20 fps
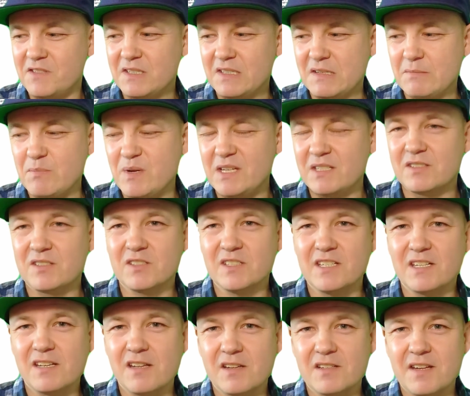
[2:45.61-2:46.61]
And
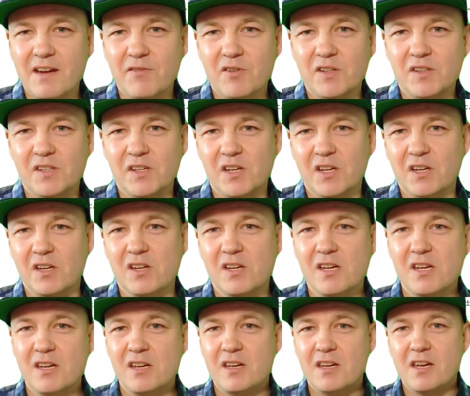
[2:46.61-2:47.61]
basically it does everything
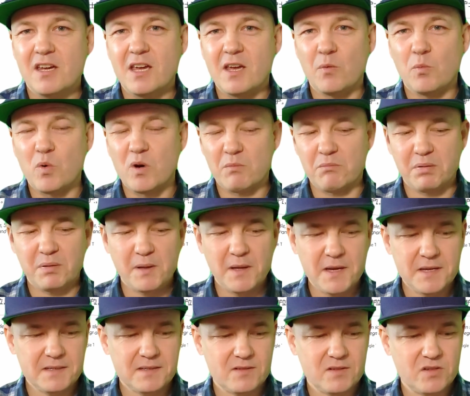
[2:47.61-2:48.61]
in one
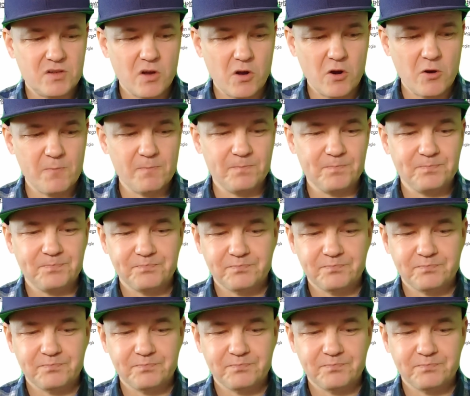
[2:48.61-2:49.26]
place. So